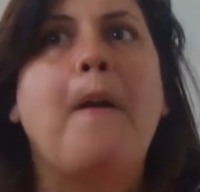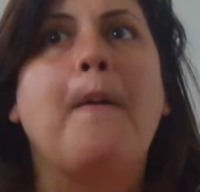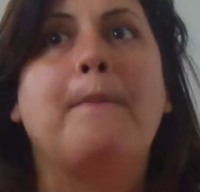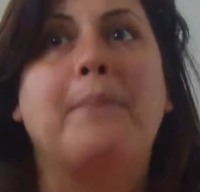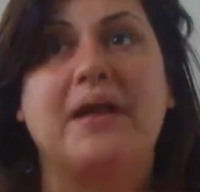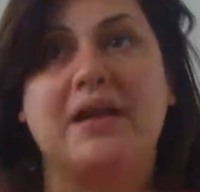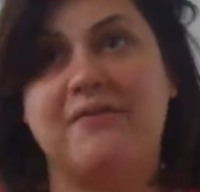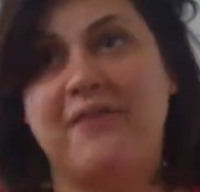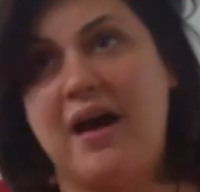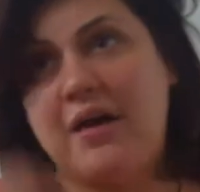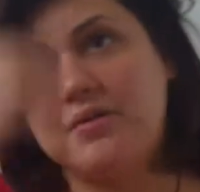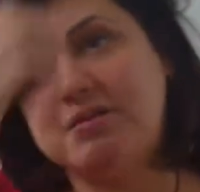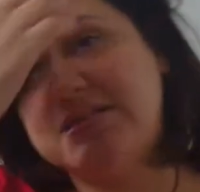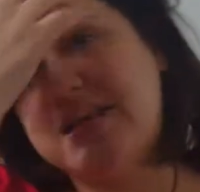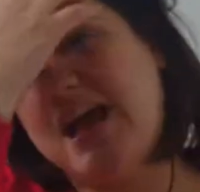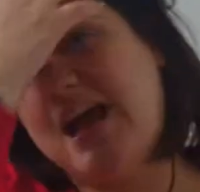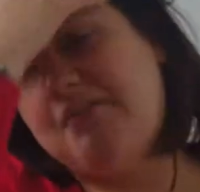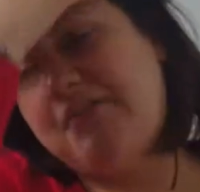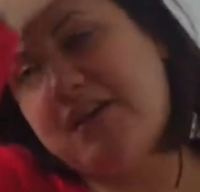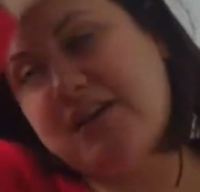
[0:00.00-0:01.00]
But if I was to
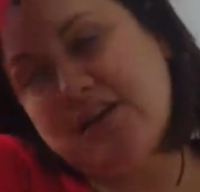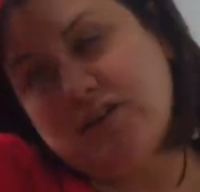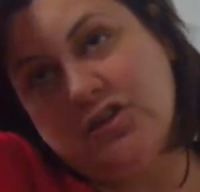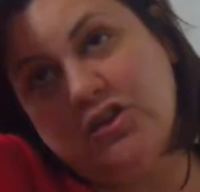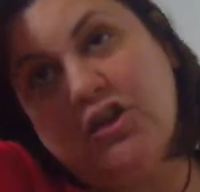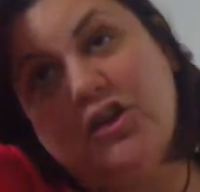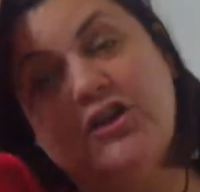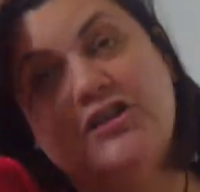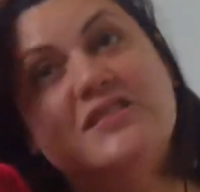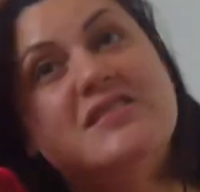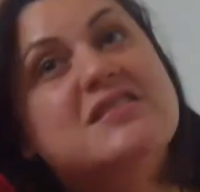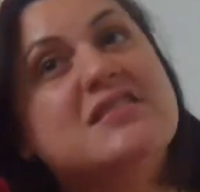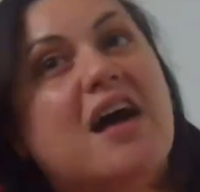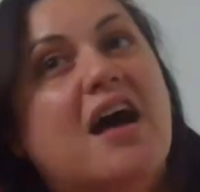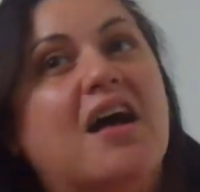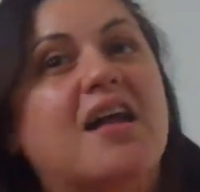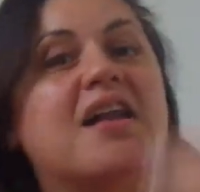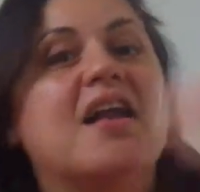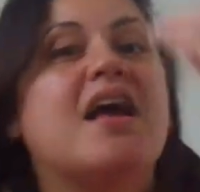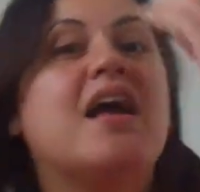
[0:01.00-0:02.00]
have like a 3rd
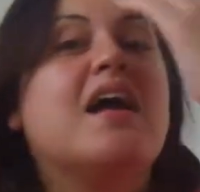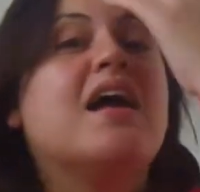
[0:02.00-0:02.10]
son,